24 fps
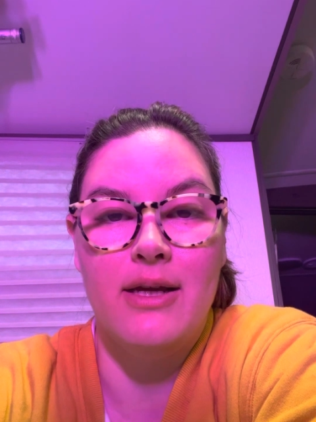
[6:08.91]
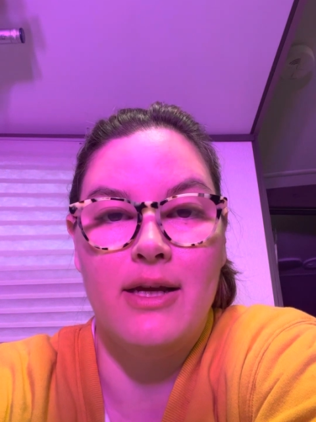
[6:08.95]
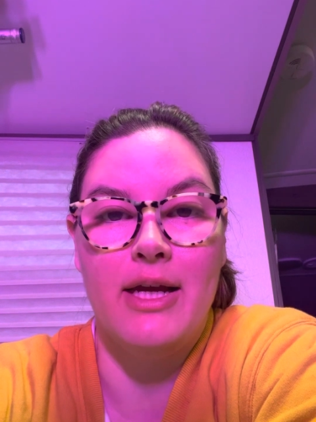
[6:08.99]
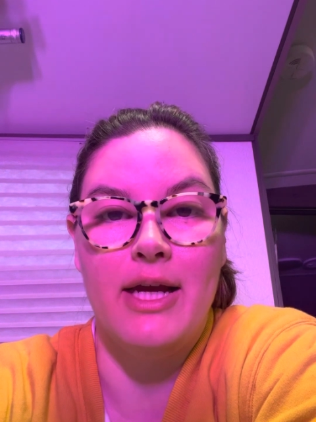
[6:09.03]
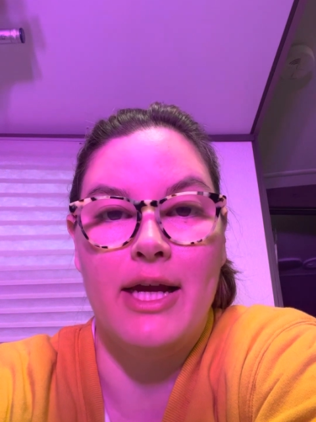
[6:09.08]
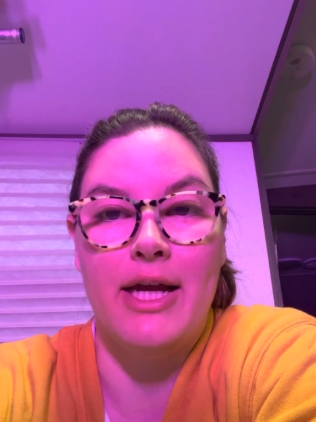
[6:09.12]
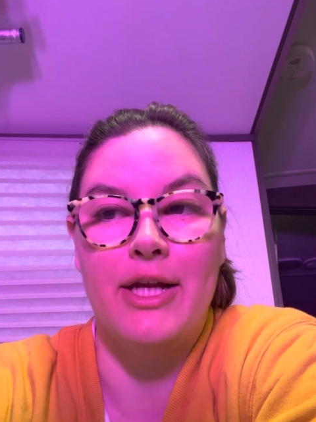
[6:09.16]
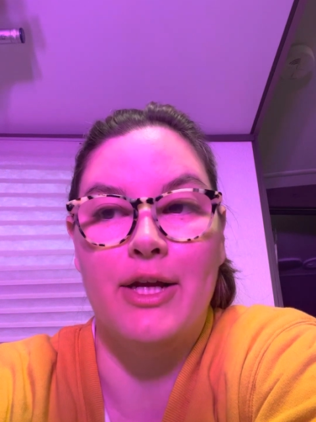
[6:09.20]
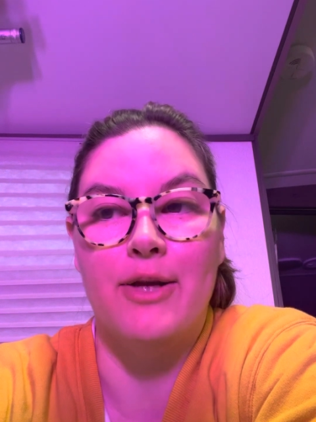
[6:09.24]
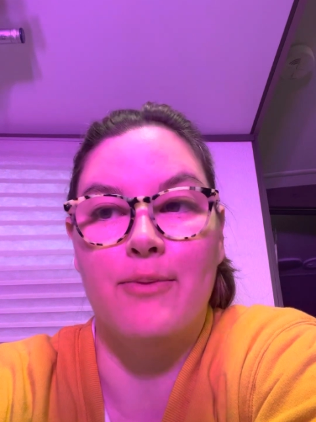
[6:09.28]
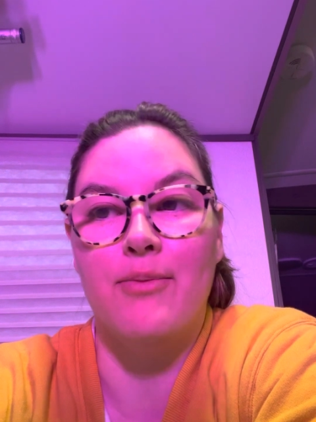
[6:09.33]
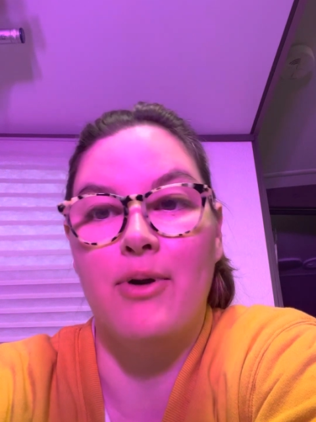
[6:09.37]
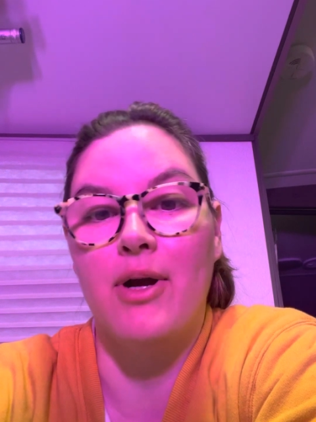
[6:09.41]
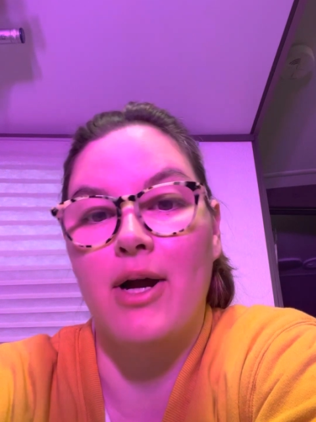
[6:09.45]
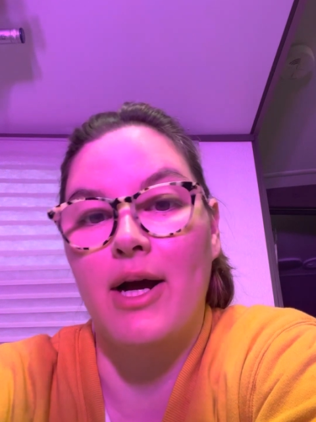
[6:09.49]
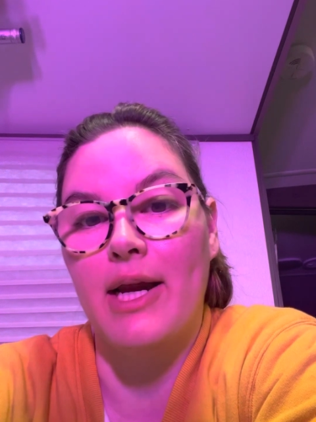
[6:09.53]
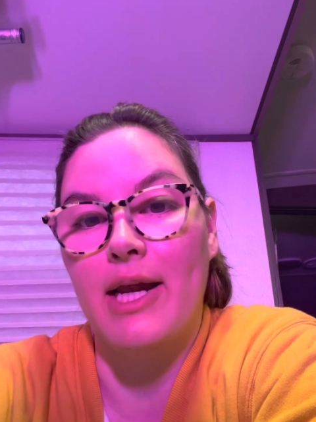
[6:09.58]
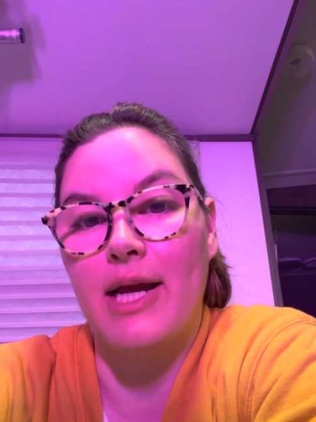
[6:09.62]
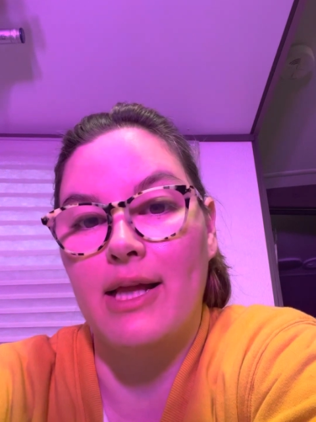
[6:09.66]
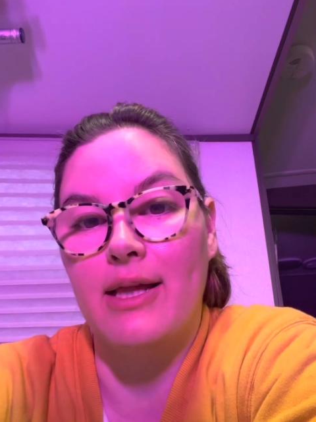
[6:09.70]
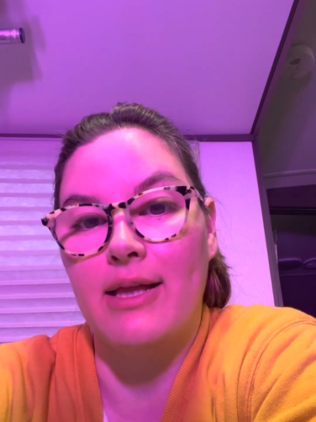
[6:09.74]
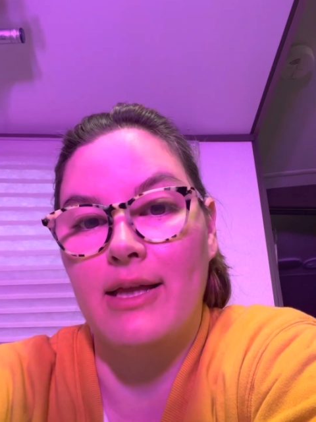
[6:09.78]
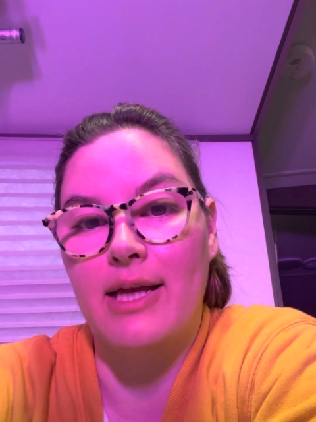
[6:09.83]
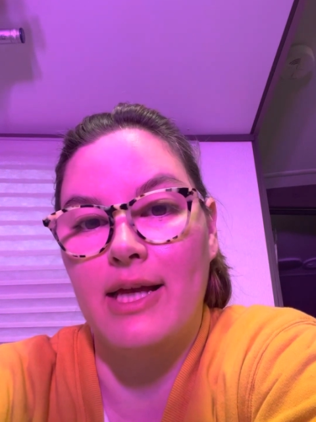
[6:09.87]
And your
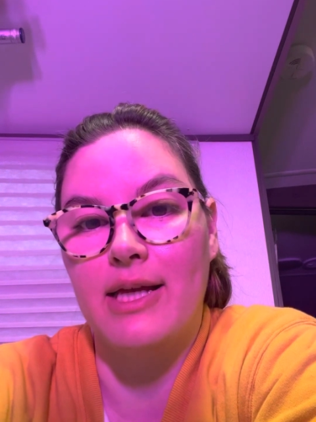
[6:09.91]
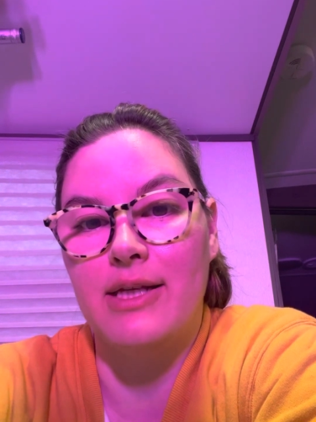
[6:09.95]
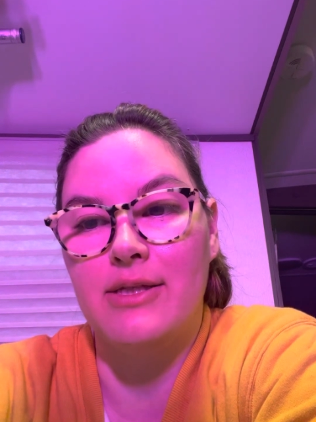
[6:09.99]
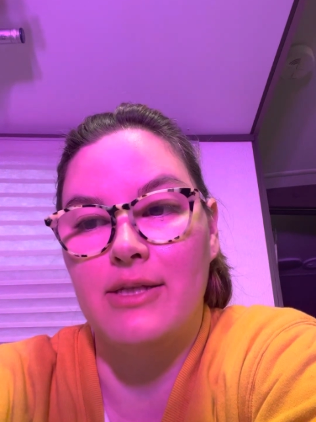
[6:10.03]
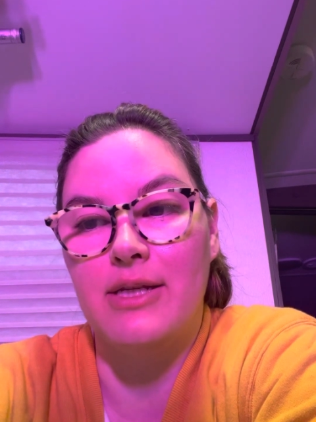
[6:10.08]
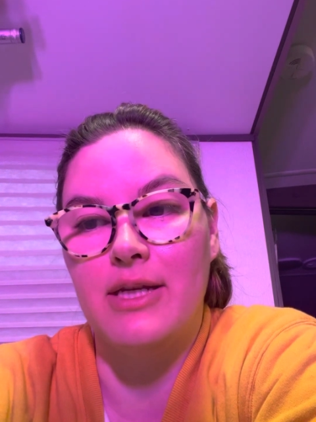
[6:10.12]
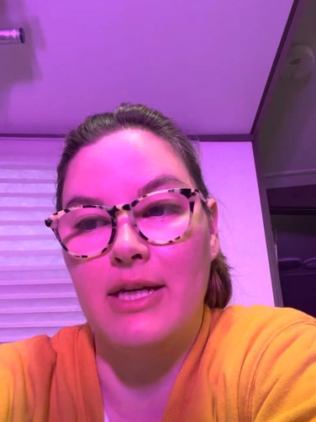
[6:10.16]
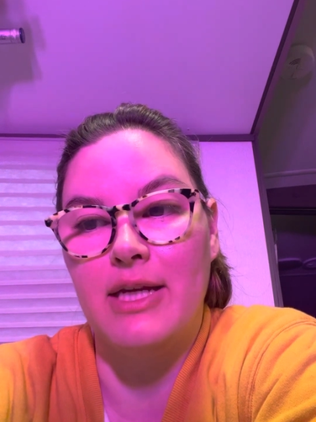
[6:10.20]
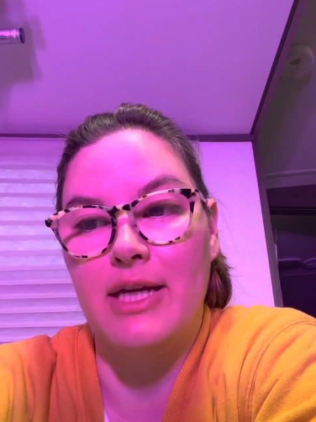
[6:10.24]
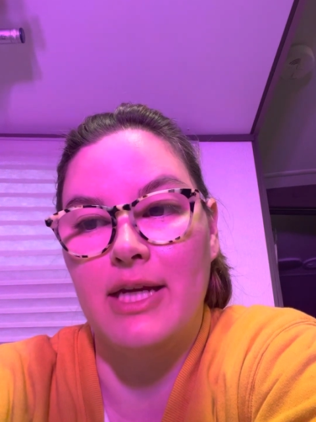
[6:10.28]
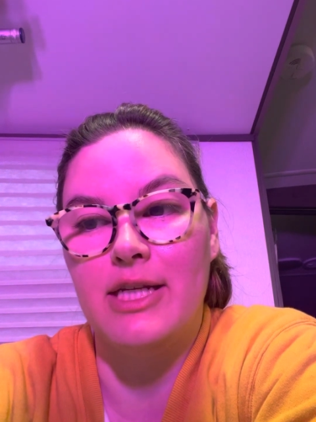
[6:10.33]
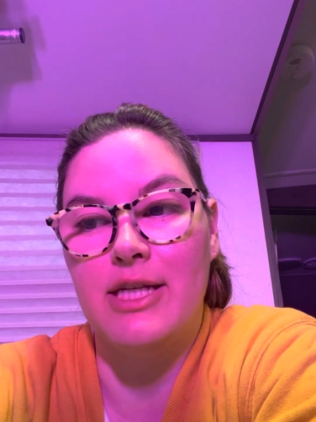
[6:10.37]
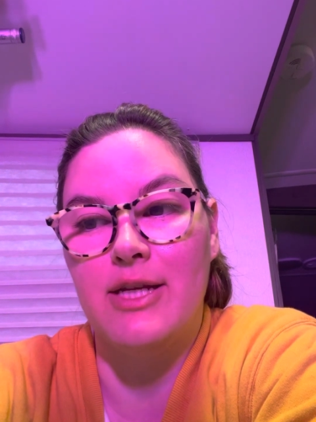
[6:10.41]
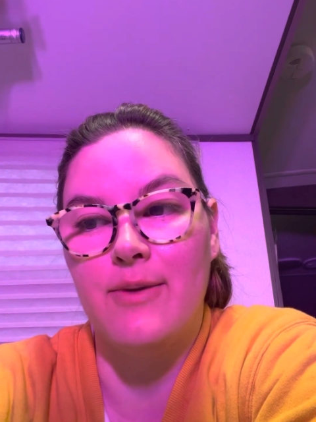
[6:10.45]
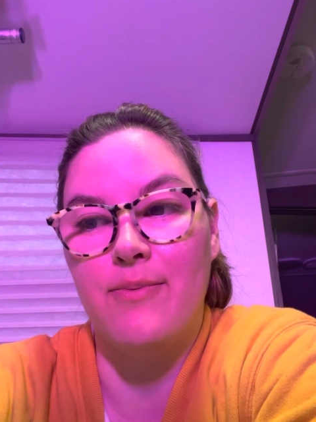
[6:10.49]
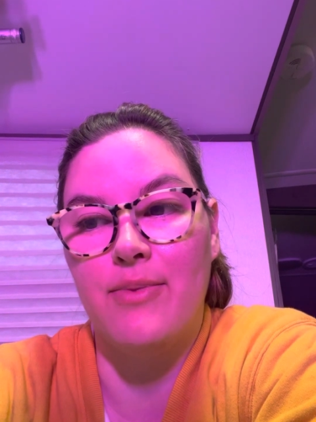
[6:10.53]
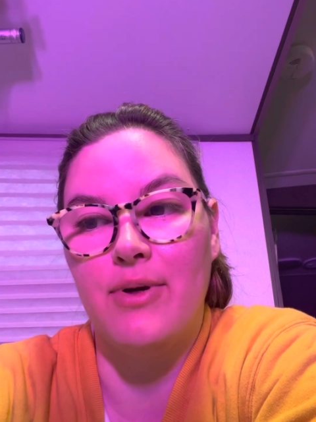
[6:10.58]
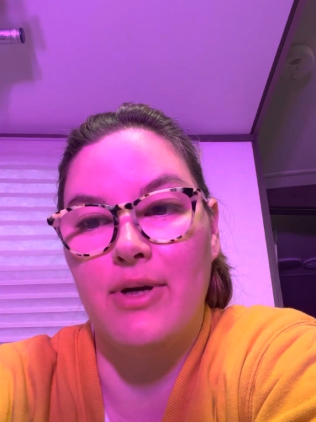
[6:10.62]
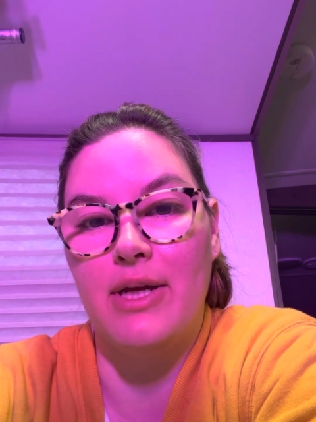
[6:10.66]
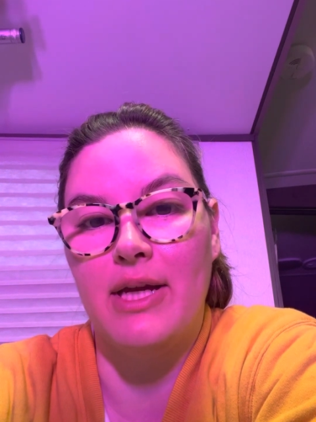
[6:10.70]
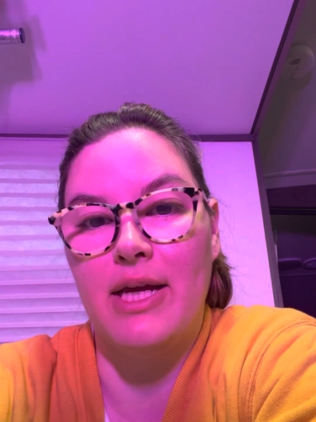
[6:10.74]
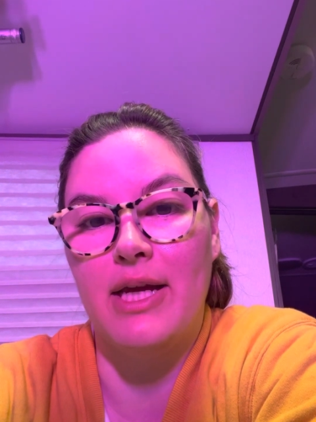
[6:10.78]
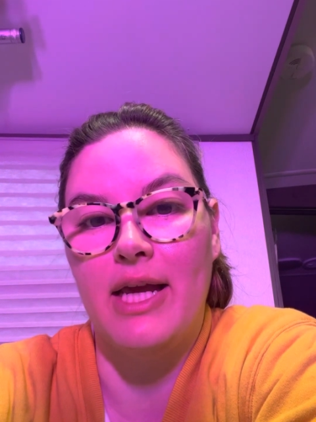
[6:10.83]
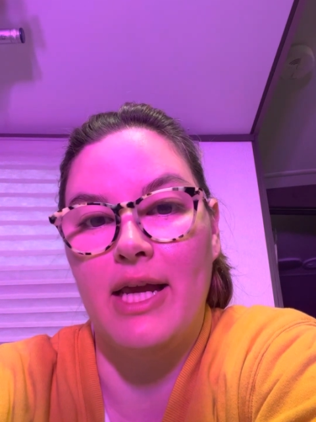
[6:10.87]
product list, you need to
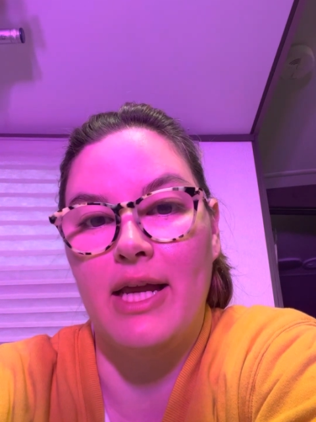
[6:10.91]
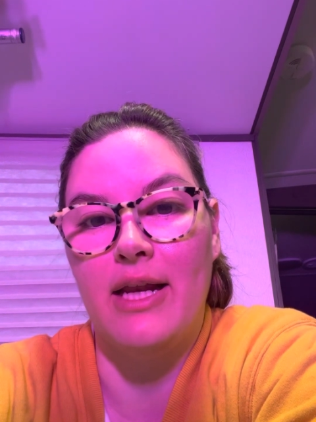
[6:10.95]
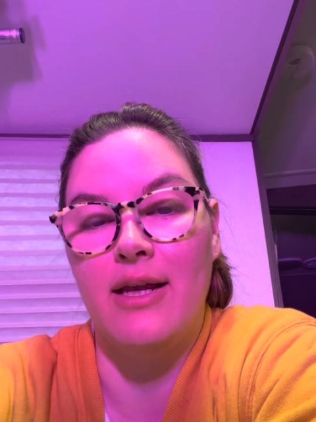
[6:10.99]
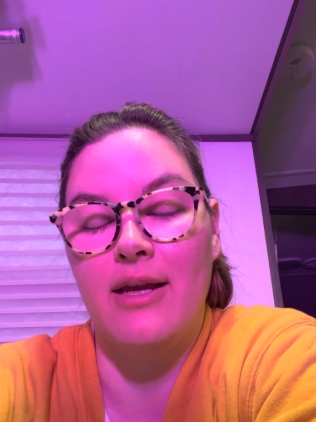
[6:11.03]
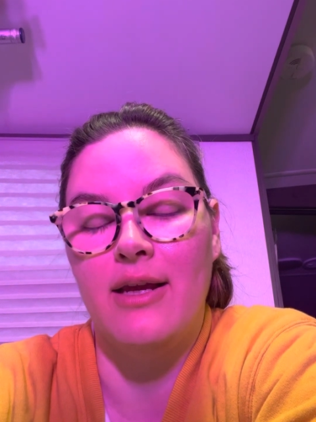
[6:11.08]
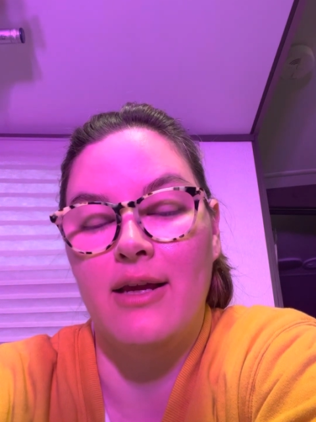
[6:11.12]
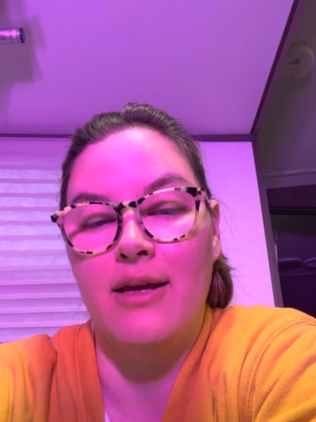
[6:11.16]
put in